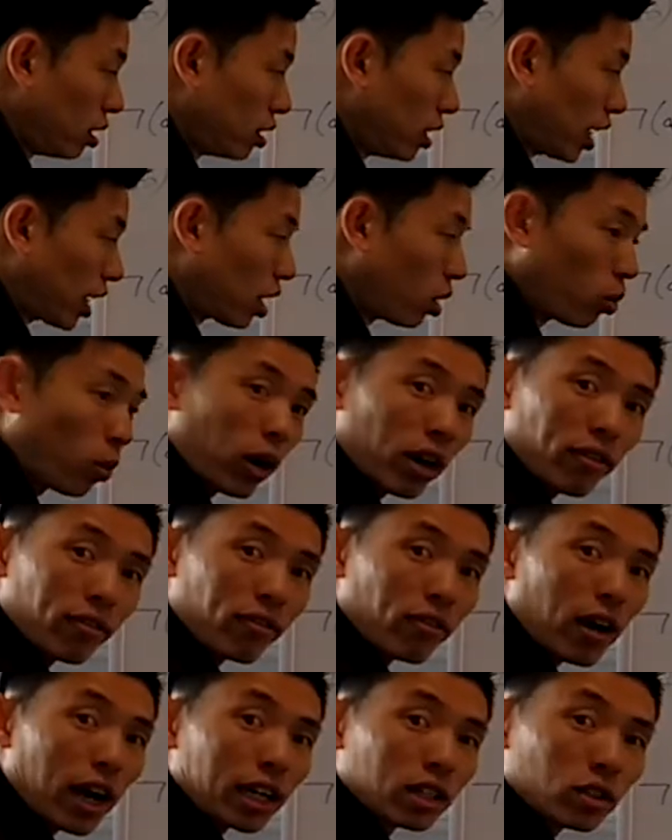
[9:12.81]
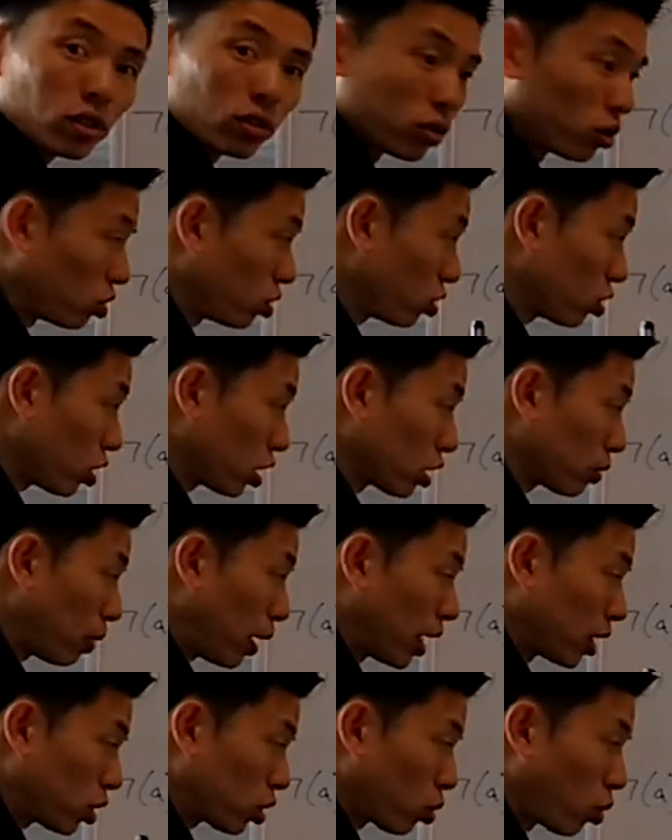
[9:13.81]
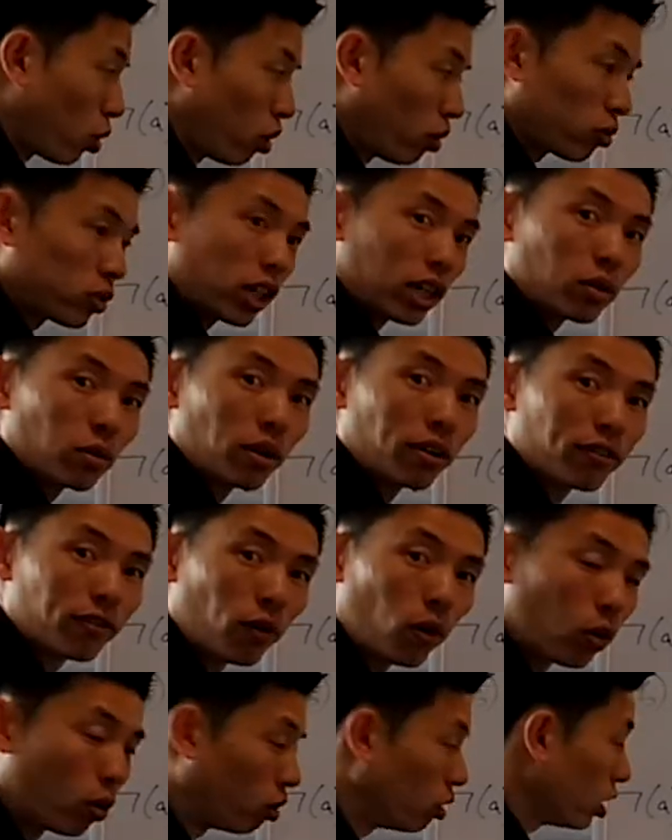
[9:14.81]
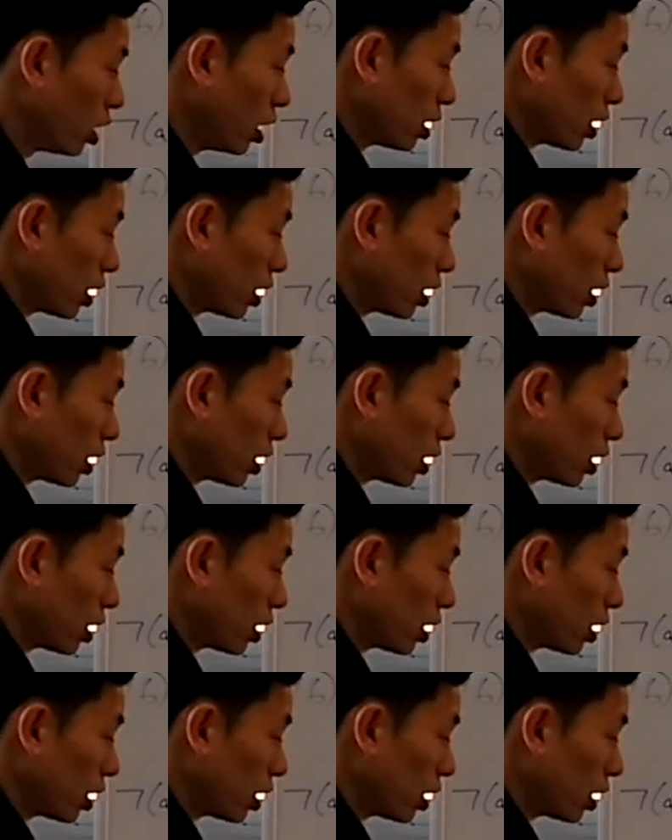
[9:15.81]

take away fractions just by 12, take away 4.